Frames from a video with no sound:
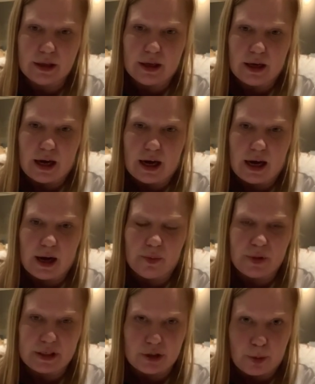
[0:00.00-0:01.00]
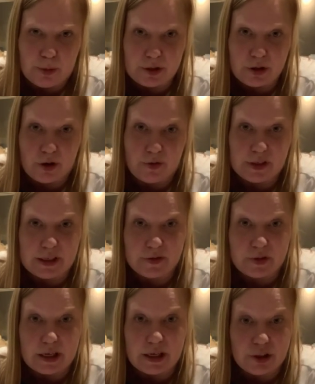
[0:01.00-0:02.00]
There's no preservatives
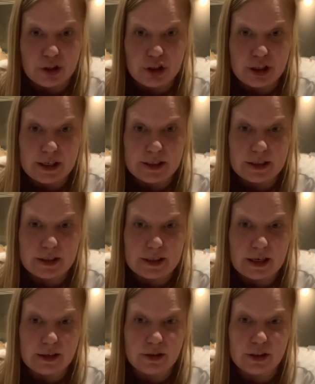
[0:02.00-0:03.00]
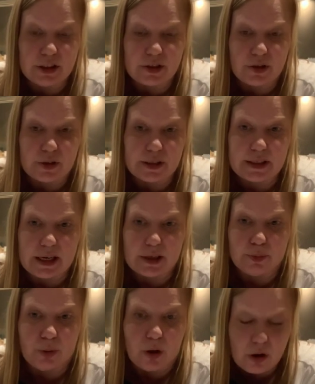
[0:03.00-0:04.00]
in your cheeses then. You just got the
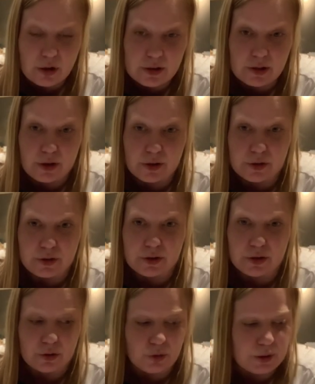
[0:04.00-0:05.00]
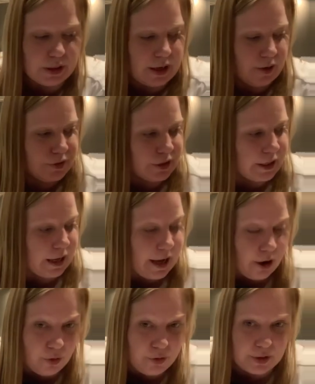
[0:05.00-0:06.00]
standard block, so you're looking after your
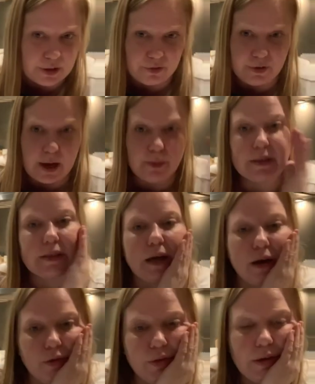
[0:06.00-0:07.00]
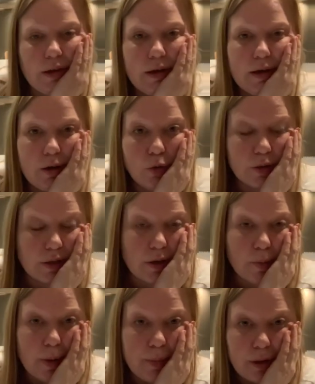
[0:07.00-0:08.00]
health and your family's health. Also, you
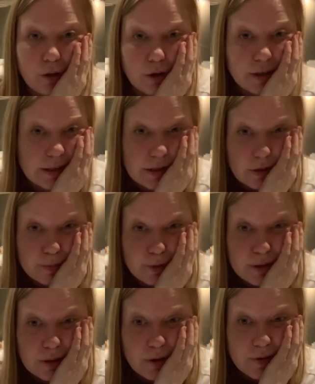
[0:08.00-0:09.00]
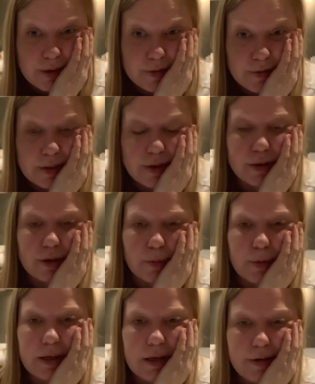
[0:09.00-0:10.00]
might be allergic to preservatives, so you've got to
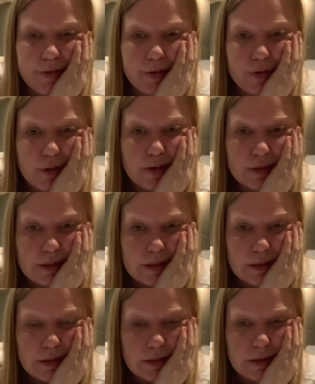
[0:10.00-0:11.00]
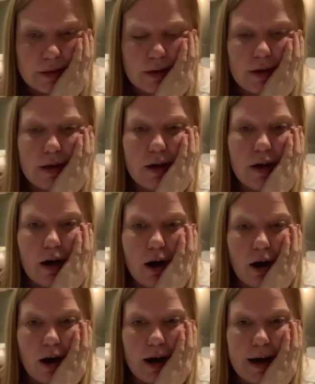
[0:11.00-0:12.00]
be careful of those things.
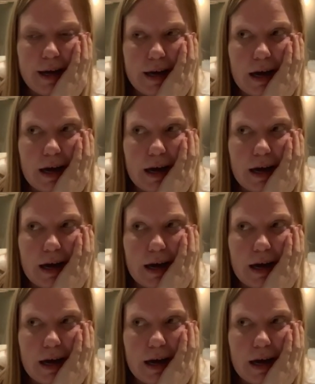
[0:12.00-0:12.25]
I